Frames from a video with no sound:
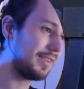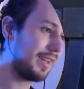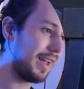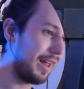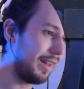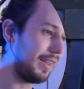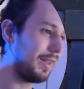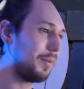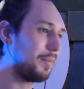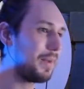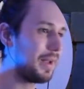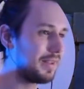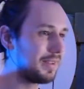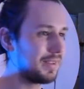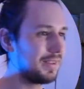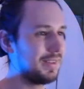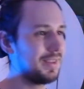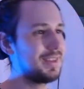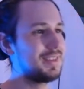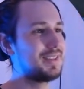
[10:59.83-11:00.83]

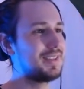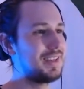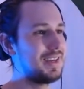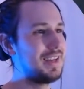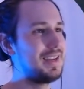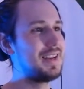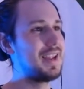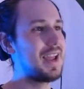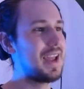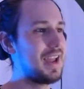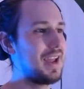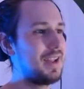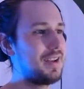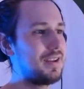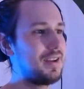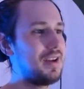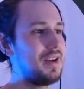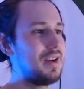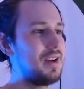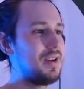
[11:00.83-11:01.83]
Elementalist in hand,
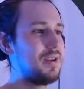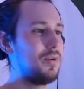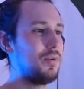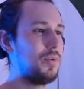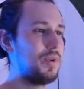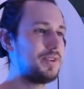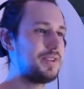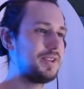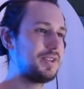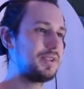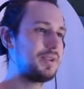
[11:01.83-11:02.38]
which is